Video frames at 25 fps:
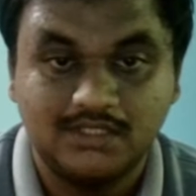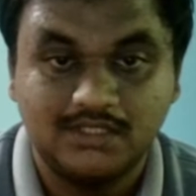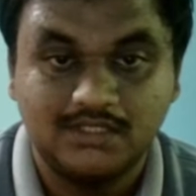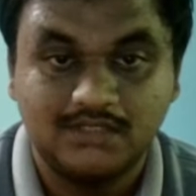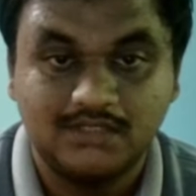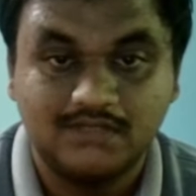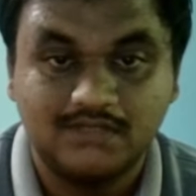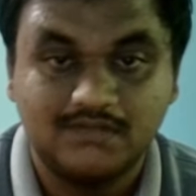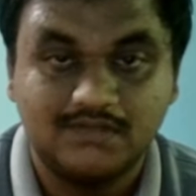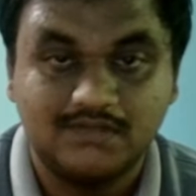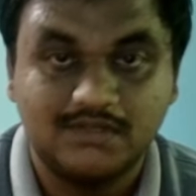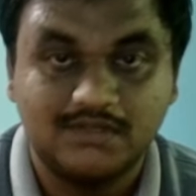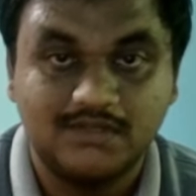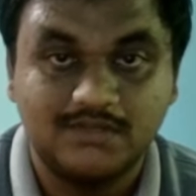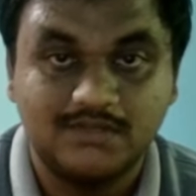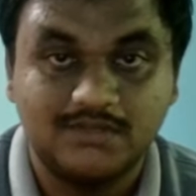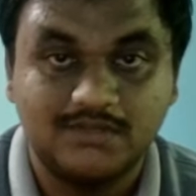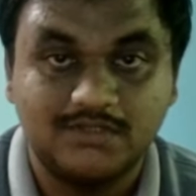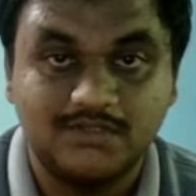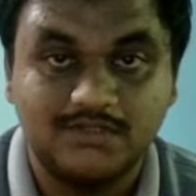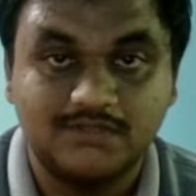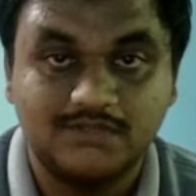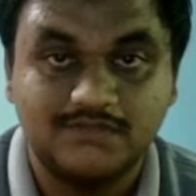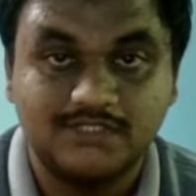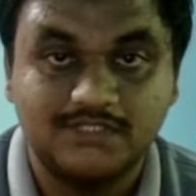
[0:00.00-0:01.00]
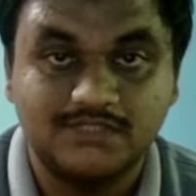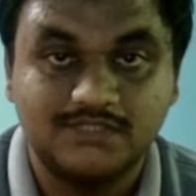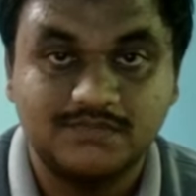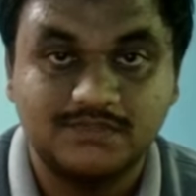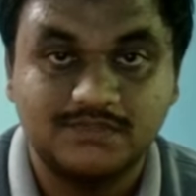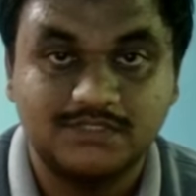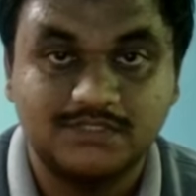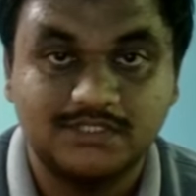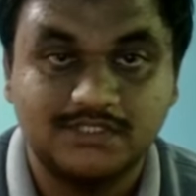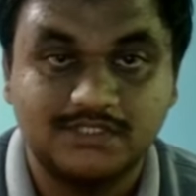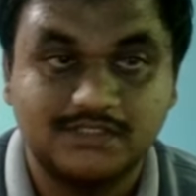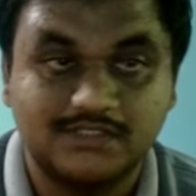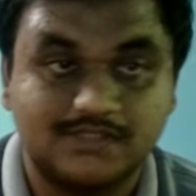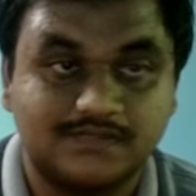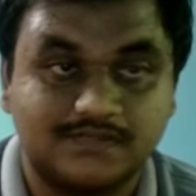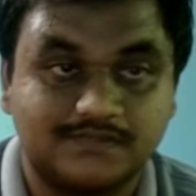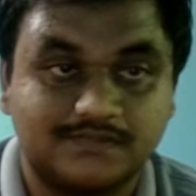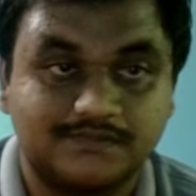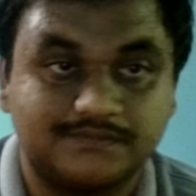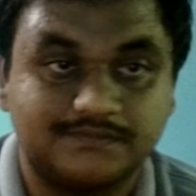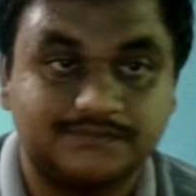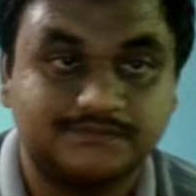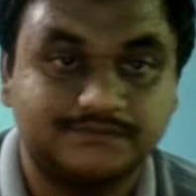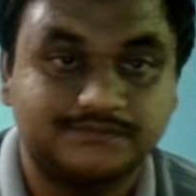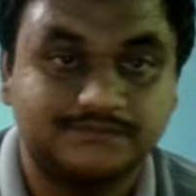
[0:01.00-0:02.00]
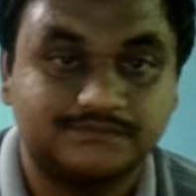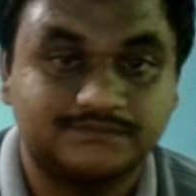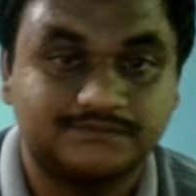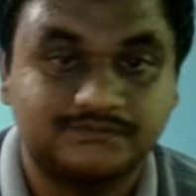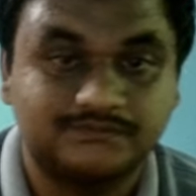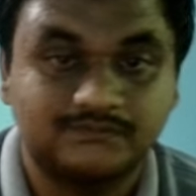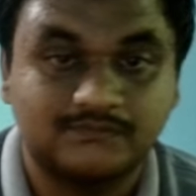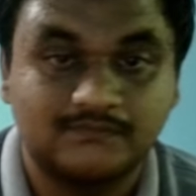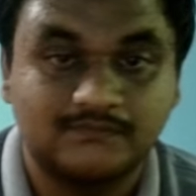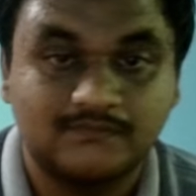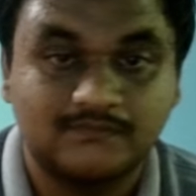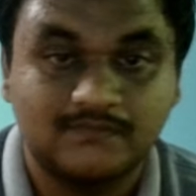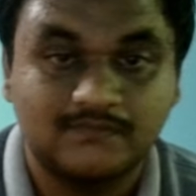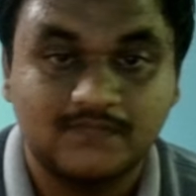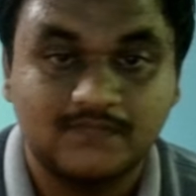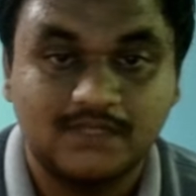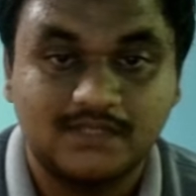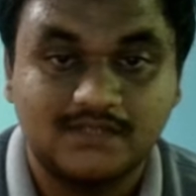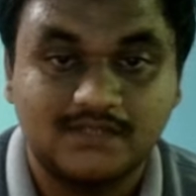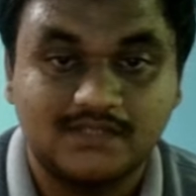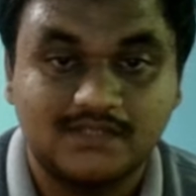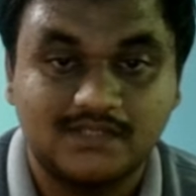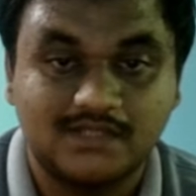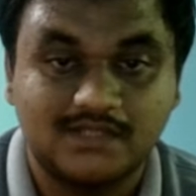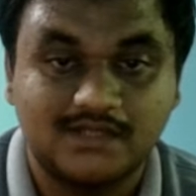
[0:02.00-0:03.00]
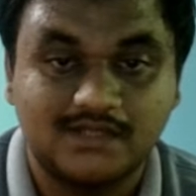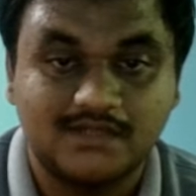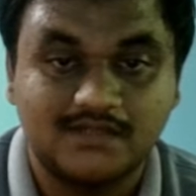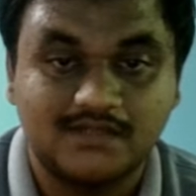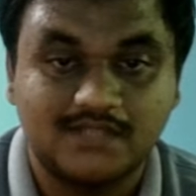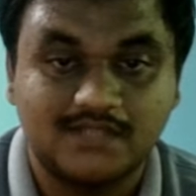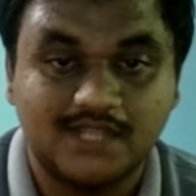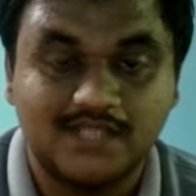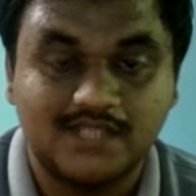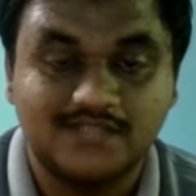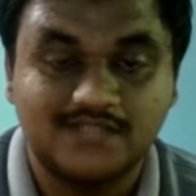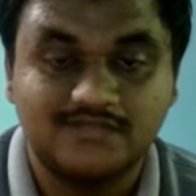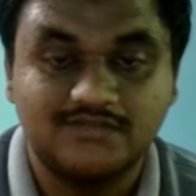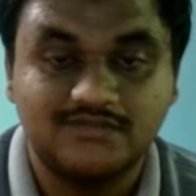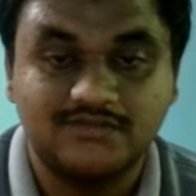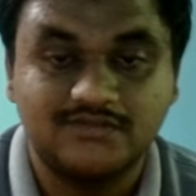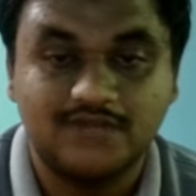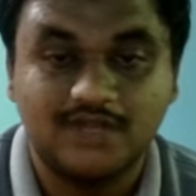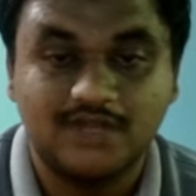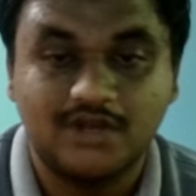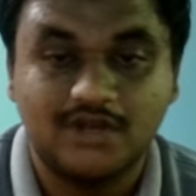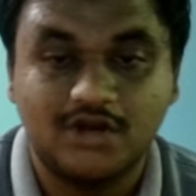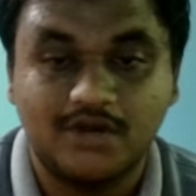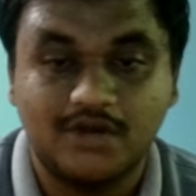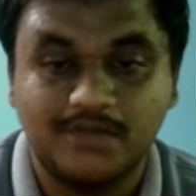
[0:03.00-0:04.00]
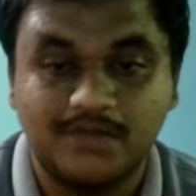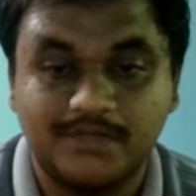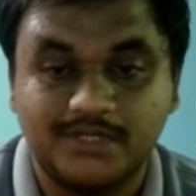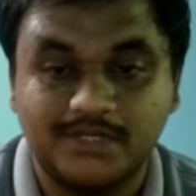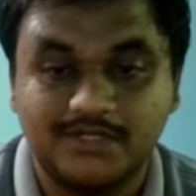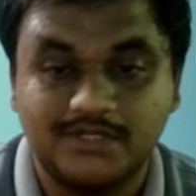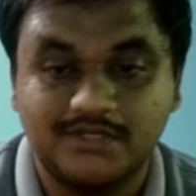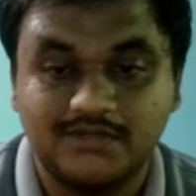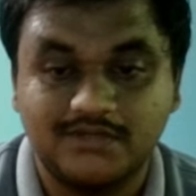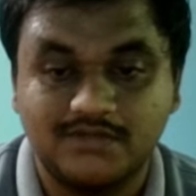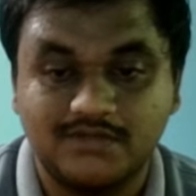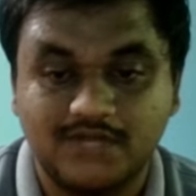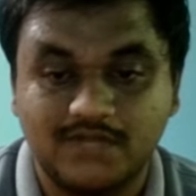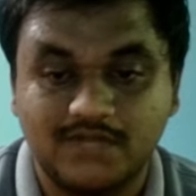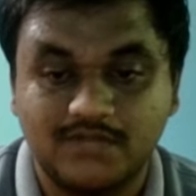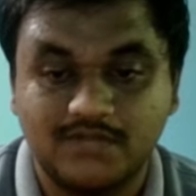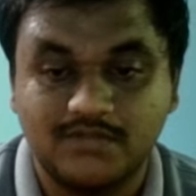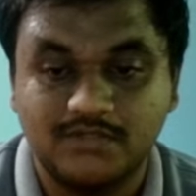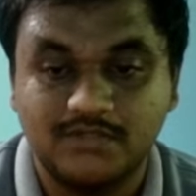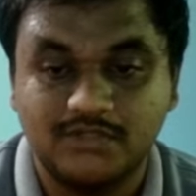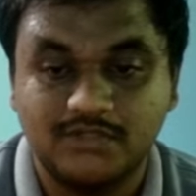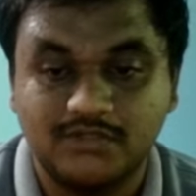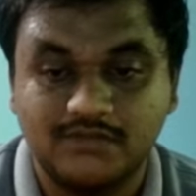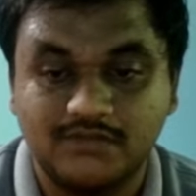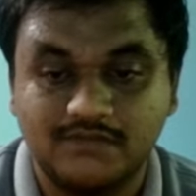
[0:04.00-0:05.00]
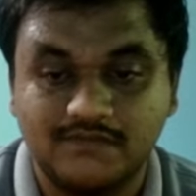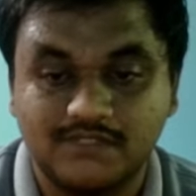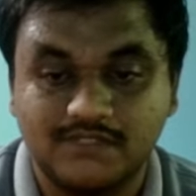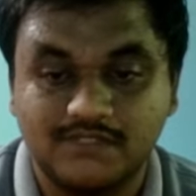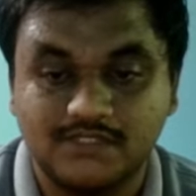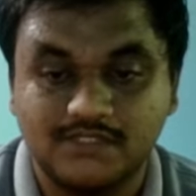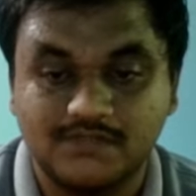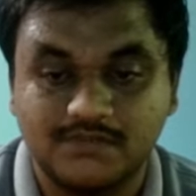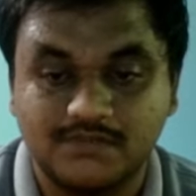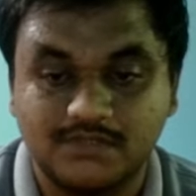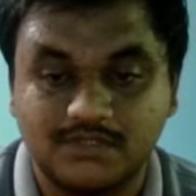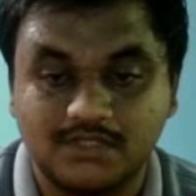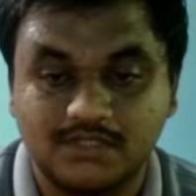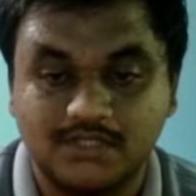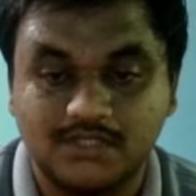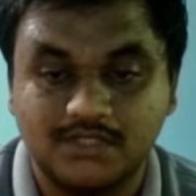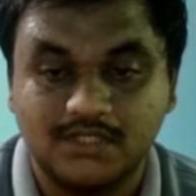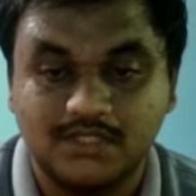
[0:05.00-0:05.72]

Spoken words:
You are able to visible this. So nice UI component you are able to visible.